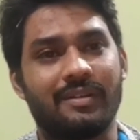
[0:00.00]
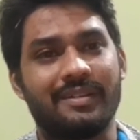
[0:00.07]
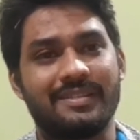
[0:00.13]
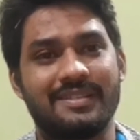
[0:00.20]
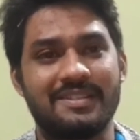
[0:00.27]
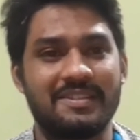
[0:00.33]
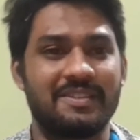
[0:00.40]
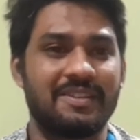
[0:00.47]

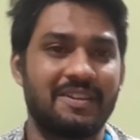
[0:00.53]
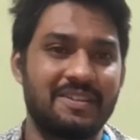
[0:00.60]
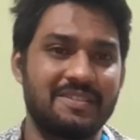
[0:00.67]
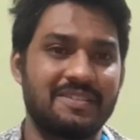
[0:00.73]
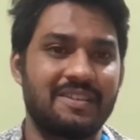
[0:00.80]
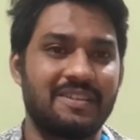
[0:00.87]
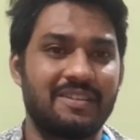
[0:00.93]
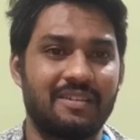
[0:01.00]
decision that his
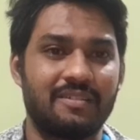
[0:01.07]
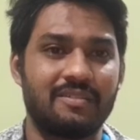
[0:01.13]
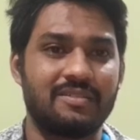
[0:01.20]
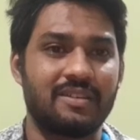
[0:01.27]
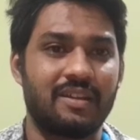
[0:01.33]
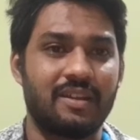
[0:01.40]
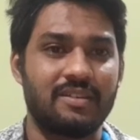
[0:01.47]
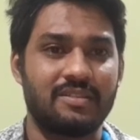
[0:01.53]

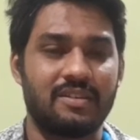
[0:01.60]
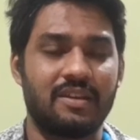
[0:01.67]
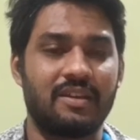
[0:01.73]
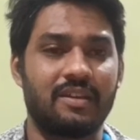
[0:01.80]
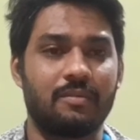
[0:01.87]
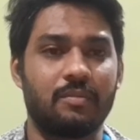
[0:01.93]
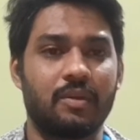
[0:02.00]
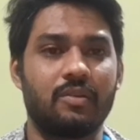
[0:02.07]
son has
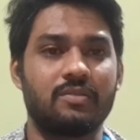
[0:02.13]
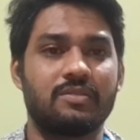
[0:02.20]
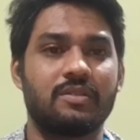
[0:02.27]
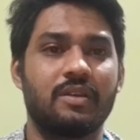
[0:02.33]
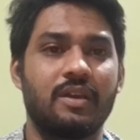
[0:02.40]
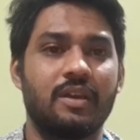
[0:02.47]
taken, because